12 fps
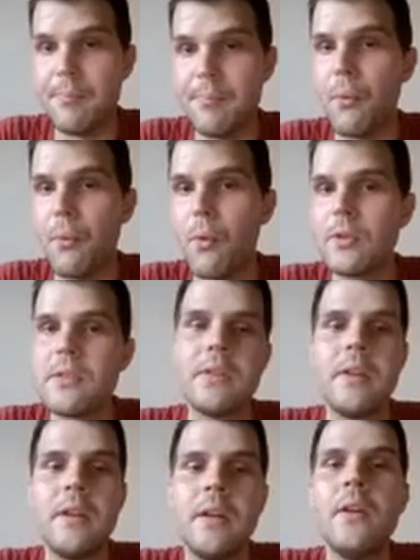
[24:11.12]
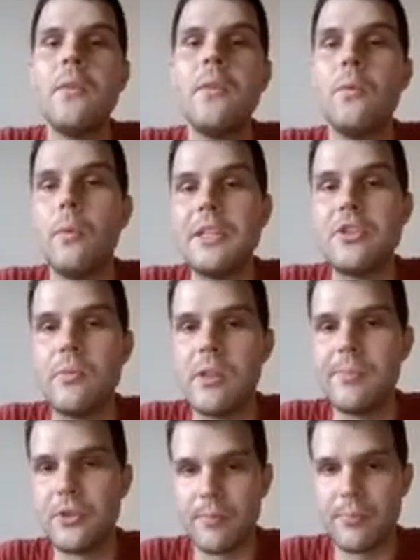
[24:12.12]
board, which will
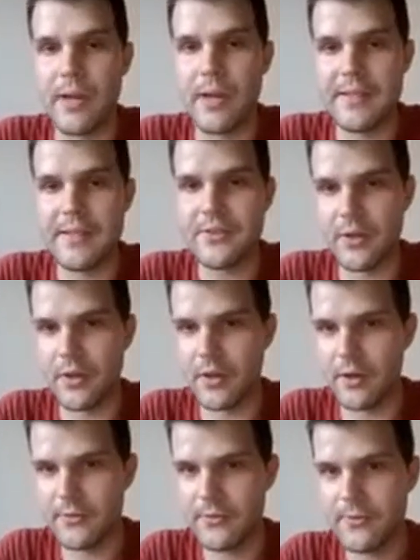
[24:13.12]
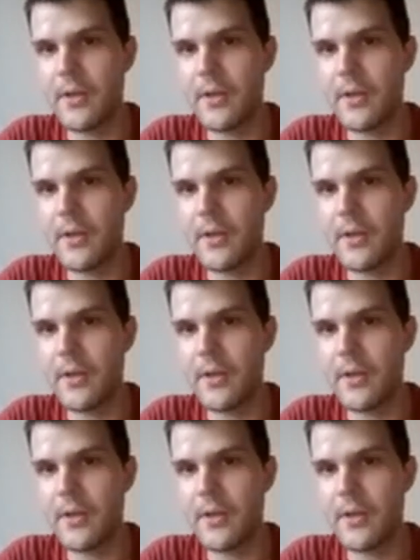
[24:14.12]
be comprised of